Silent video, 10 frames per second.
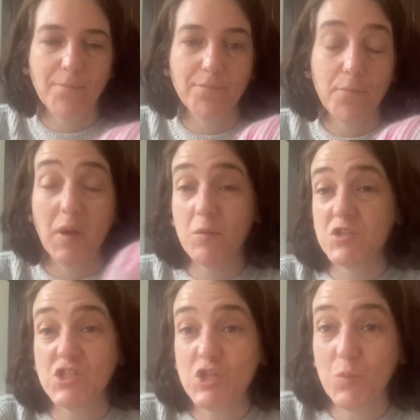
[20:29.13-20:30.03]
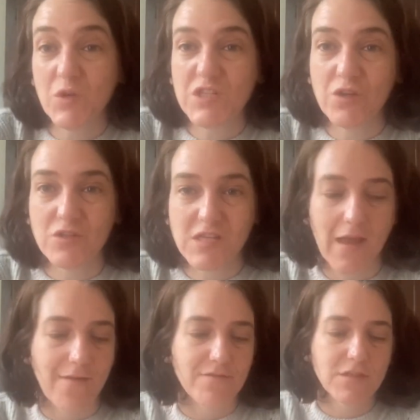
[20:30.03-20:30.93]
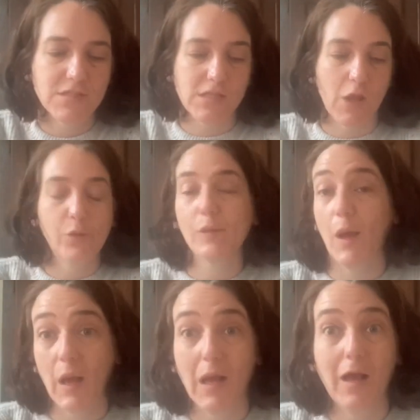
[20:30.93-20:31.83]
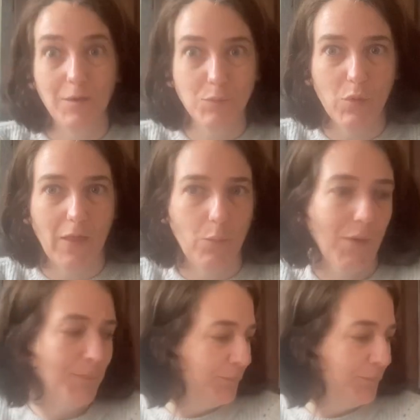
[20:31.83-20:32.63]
But it was just too pretty not to have. So I bought that one.